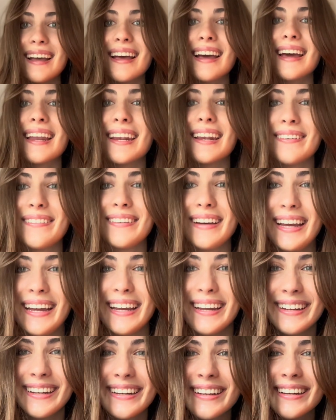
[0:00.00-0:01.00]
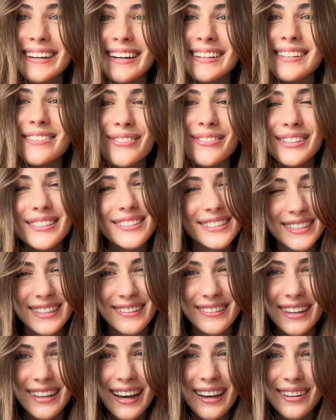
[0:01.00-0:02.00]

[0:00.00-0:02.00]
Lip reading: Anyway, I just wanted to share that.